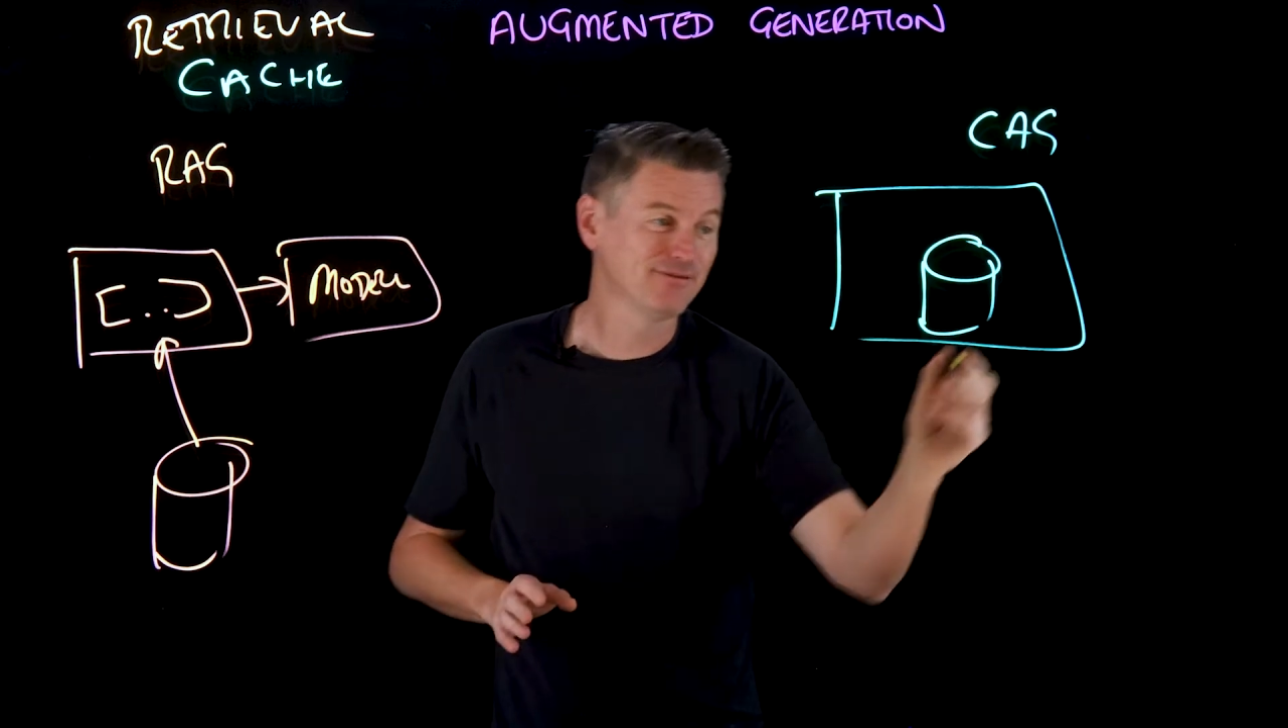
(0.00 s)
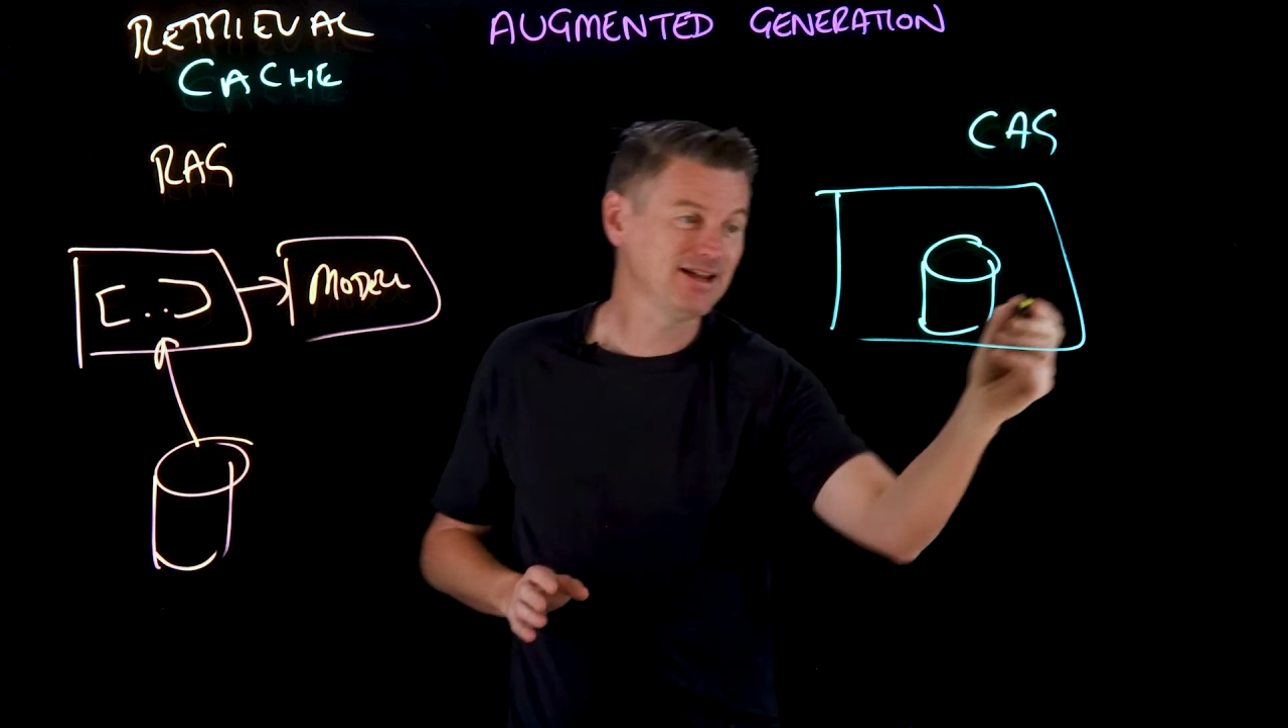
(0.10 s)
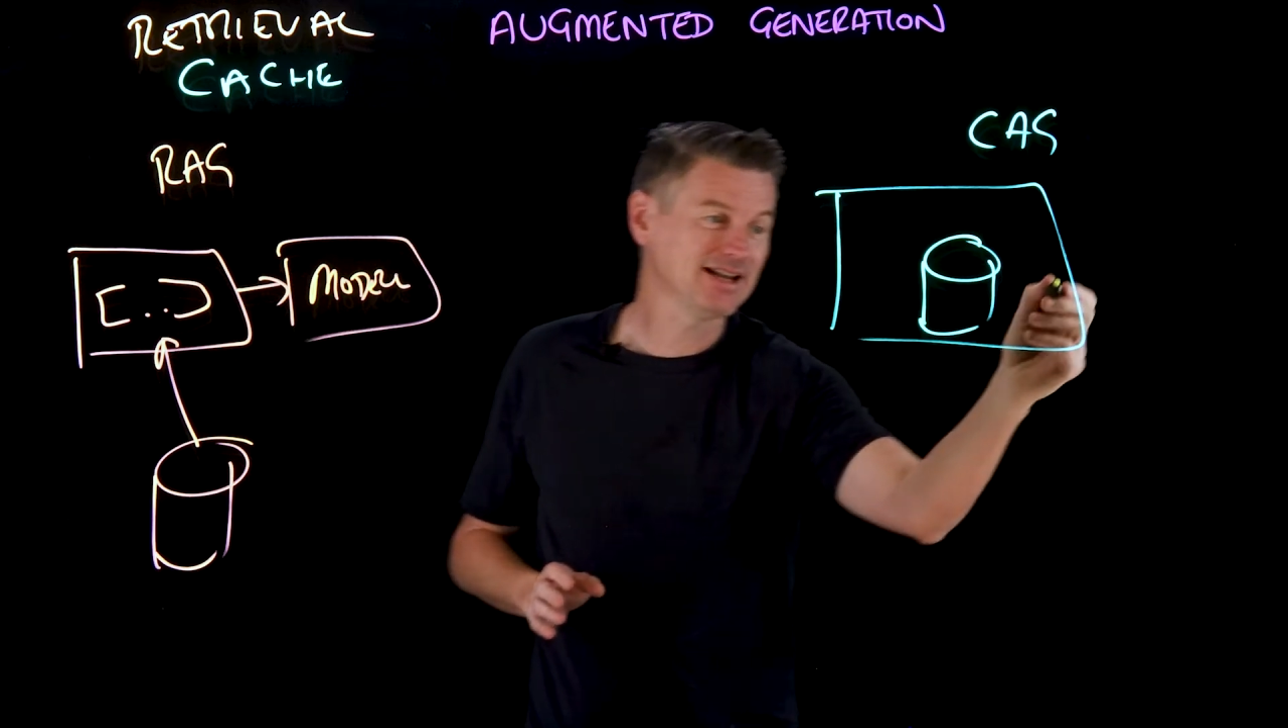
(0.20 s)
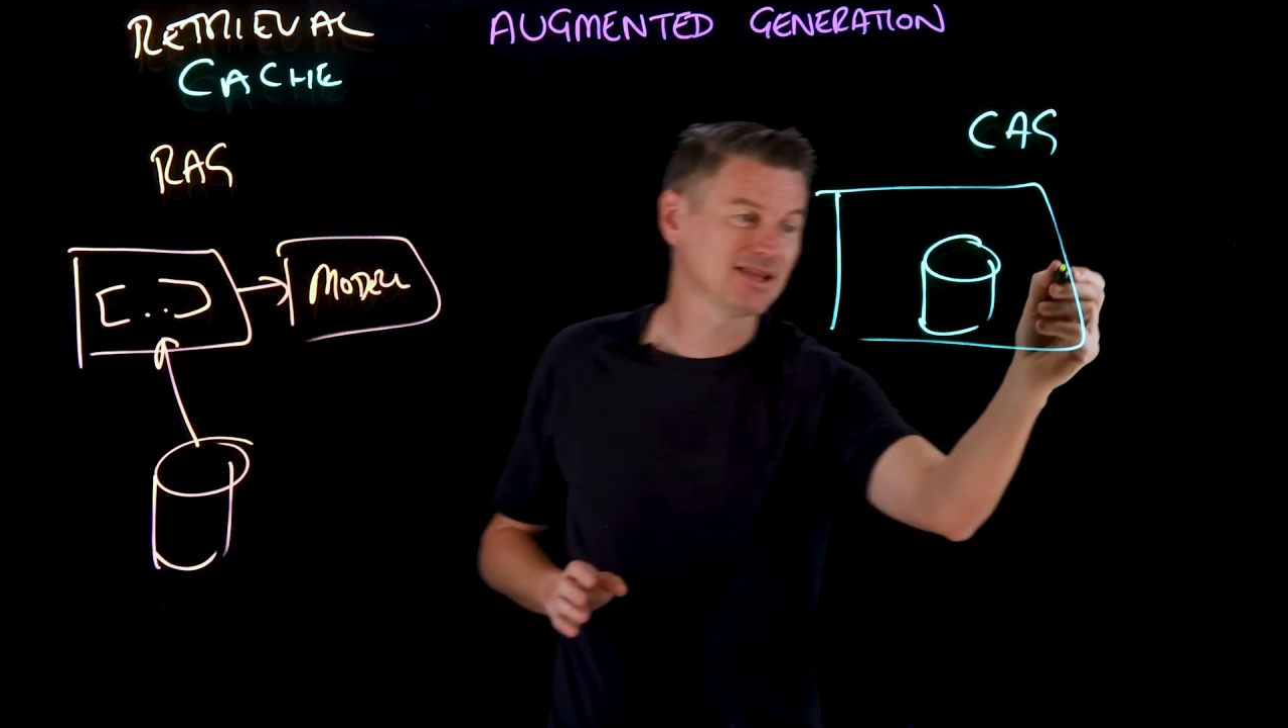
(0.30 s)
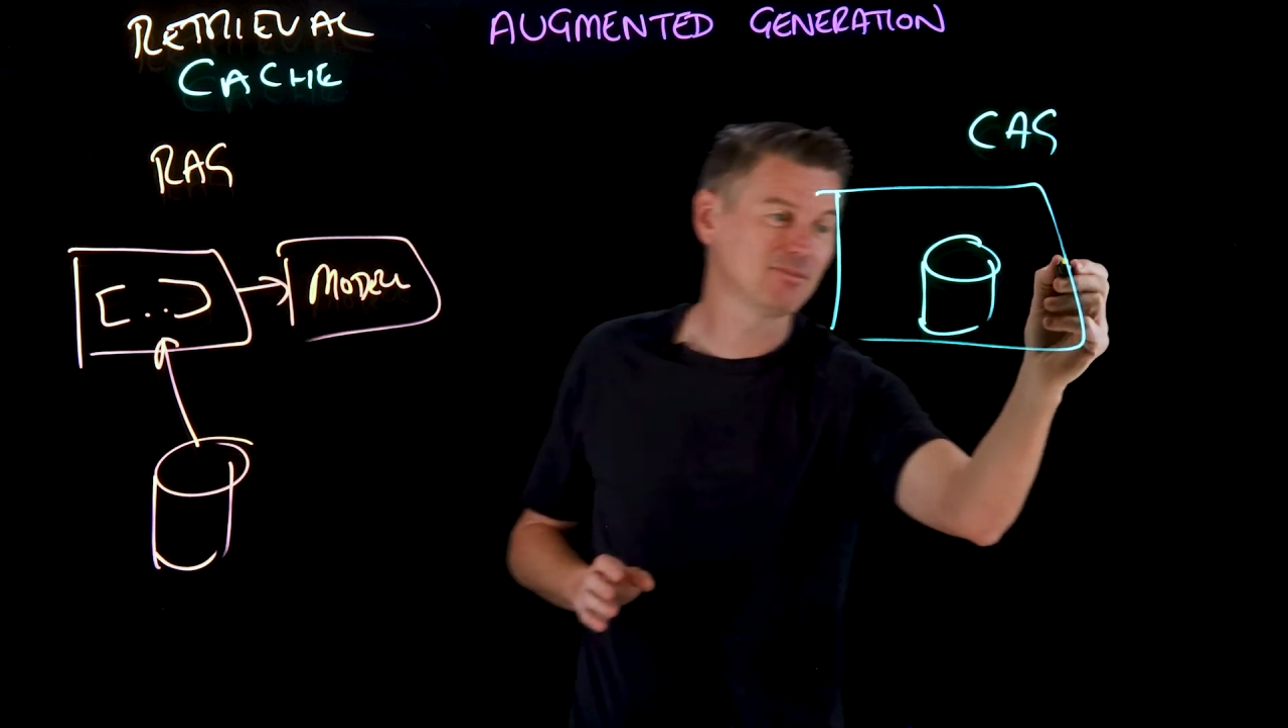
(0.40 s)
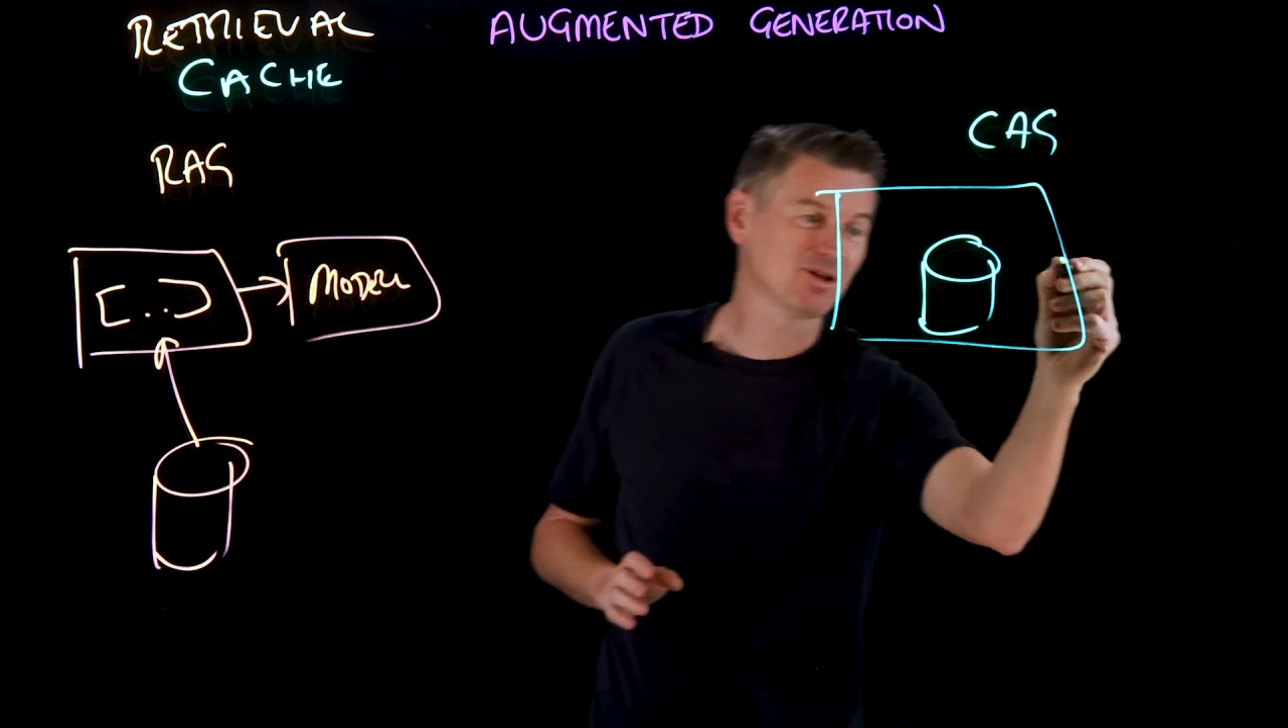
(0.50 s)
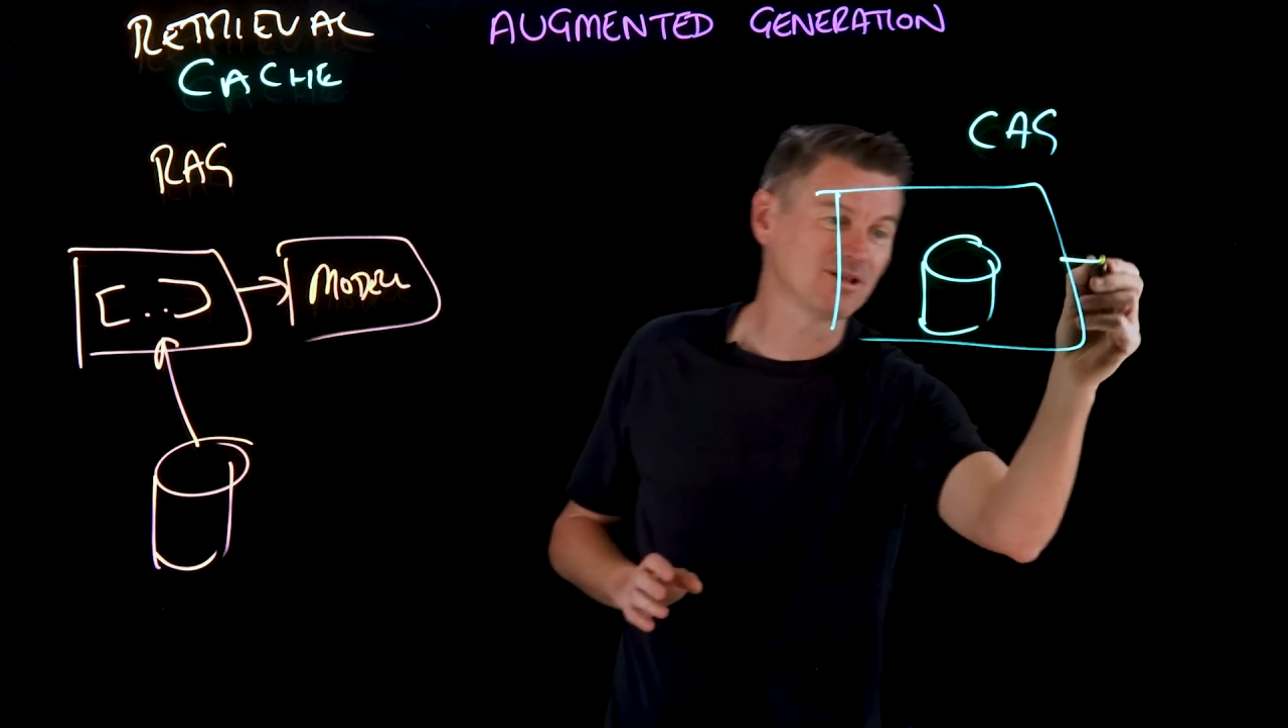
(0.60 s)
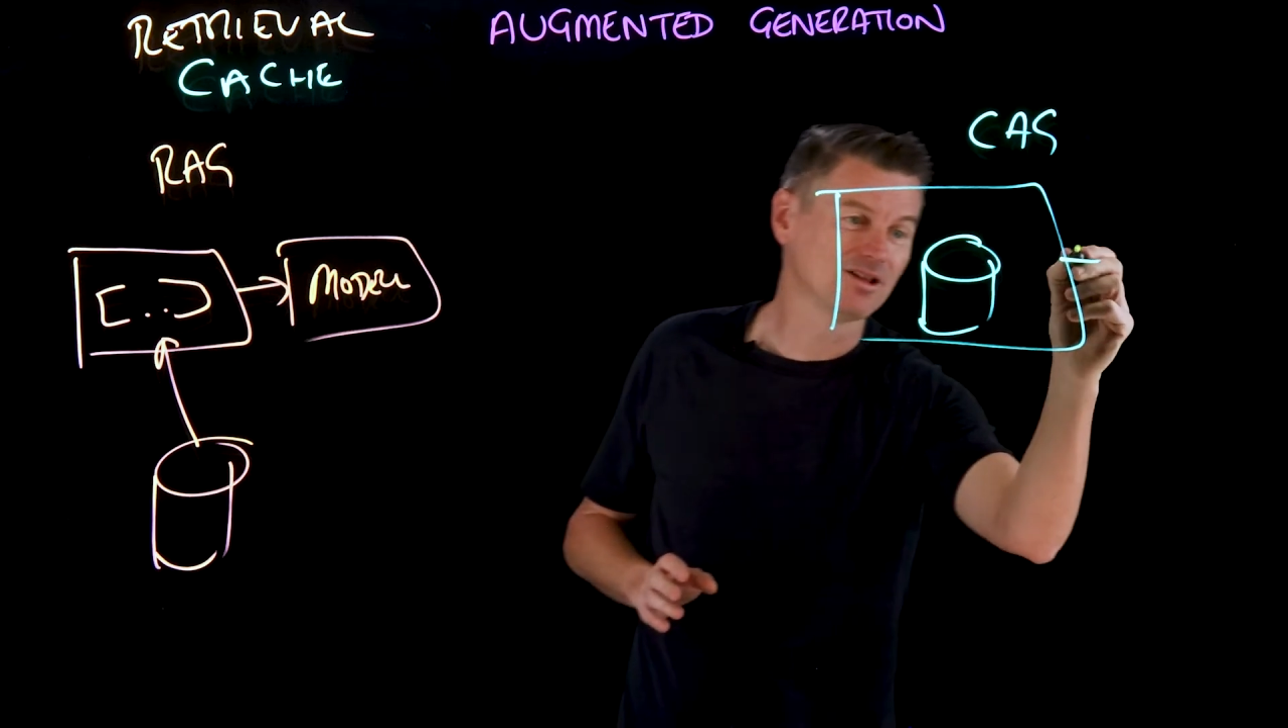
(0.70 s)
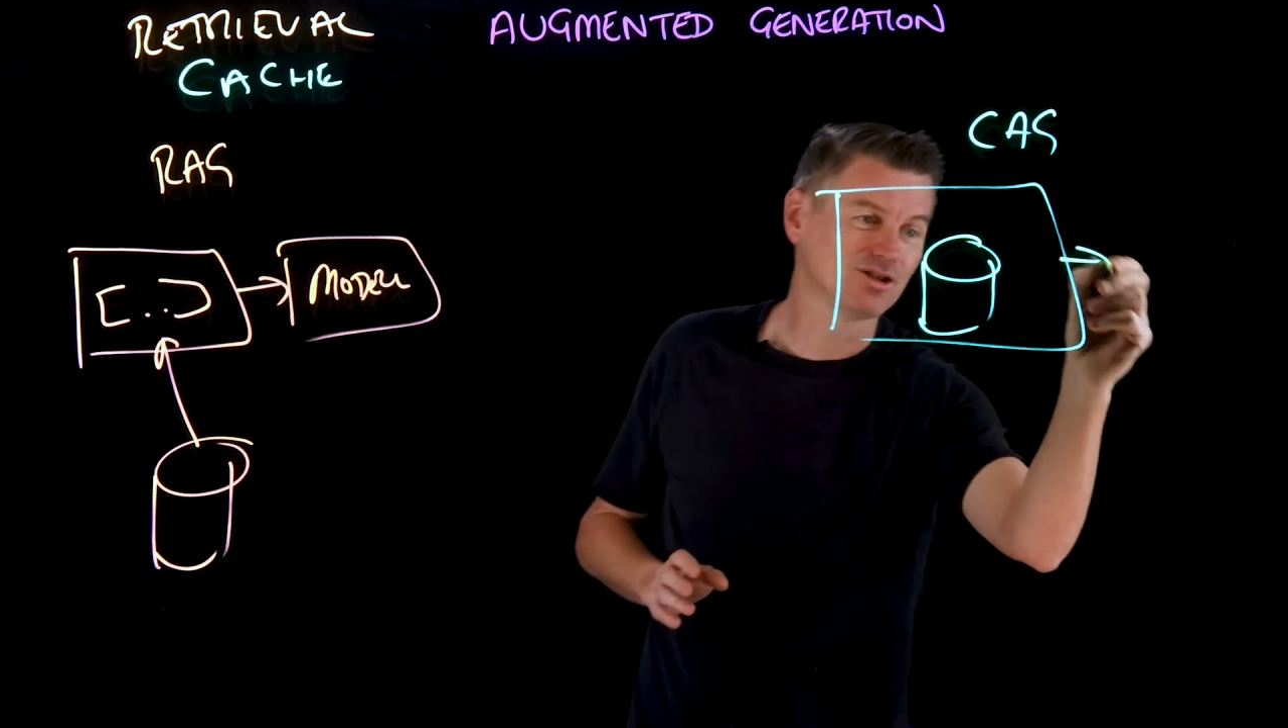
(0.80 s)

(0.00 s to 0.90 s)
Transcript: feeding the model